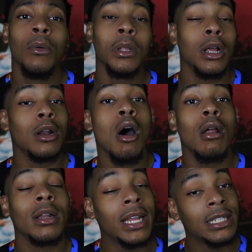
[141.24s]
We learned all
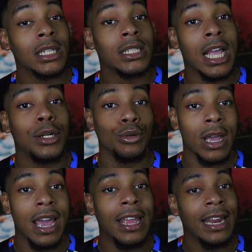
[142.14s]
the things of the stage,
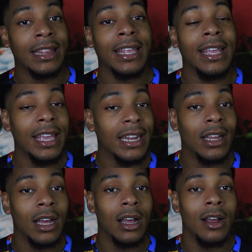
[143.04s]
okay? And at the end
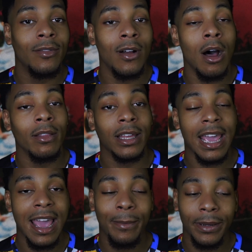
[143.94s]
of all the
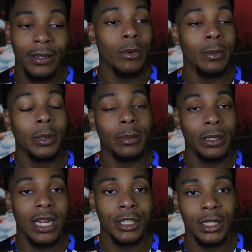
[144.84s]
camping, we would put a
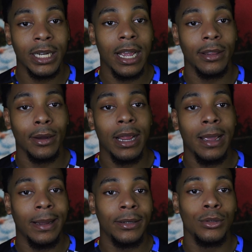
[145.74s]
production together
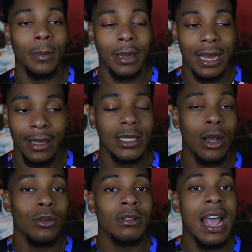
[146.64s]
and do a play.
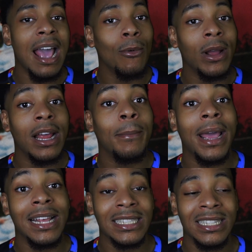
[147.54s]
So that went
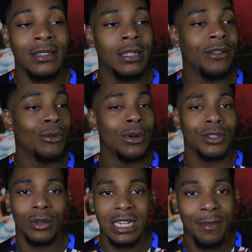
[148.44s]
amazing. If you want a
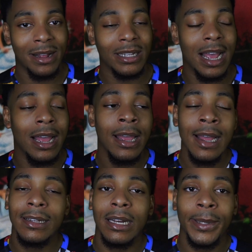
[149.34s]
story time about that,
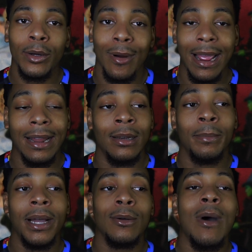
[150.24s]
that'll be grand.
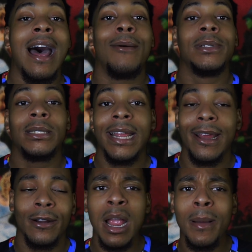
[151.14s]
But while I was
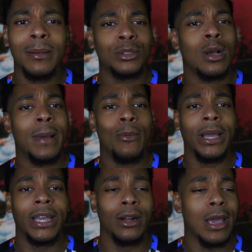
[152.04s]
there, everybody was talking about
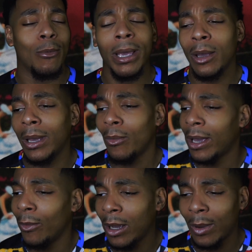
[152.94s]
Wicked, okay?
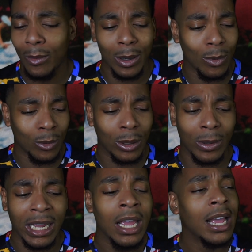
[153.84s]

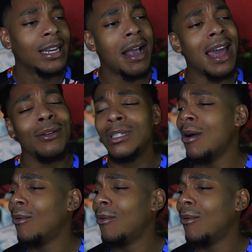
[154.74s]
Wicked. Now, I don't know